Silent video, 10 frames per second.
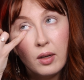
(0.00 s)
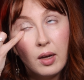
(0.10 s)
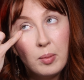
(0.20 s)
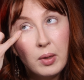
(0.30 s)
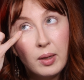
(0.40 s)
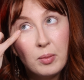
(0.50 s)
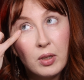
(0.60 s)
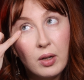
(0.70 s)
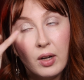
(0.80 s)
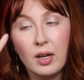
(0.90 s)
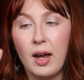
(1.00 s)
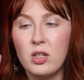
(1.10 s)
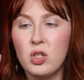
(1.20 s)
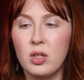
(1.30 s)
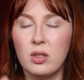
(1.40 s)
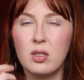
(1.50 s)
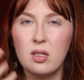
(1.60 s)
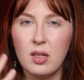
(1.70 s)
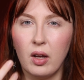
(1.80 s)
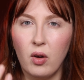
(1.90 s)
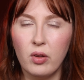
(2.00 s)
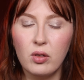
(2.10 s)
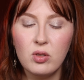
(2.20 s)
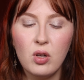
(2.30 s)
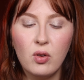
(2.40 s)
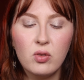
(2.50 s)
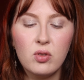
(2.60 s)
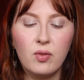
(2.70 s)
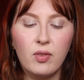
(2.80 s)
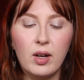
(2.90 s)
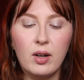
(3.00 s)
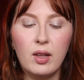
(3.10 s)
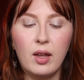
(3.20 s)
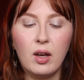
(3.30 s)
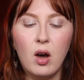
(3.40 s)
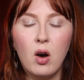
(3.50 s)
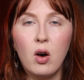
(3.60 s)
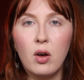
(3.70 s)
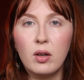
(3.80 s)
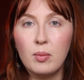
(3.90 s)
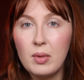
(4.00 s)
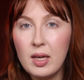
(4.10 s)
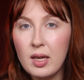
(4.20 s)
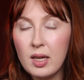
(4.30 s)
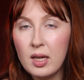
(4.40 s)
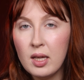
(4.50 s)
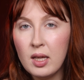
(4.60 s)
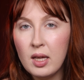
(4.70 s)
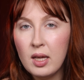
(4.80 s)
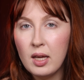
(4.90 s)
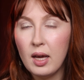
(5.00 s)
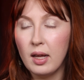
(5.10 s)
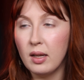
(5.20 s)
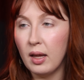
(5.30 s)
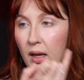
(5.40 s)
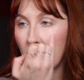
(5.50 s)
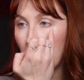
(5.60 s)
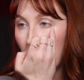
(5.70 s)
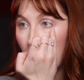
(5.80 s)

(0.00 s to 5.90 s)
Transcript: I blame the Kardashians because like all those tones are very like autumny and like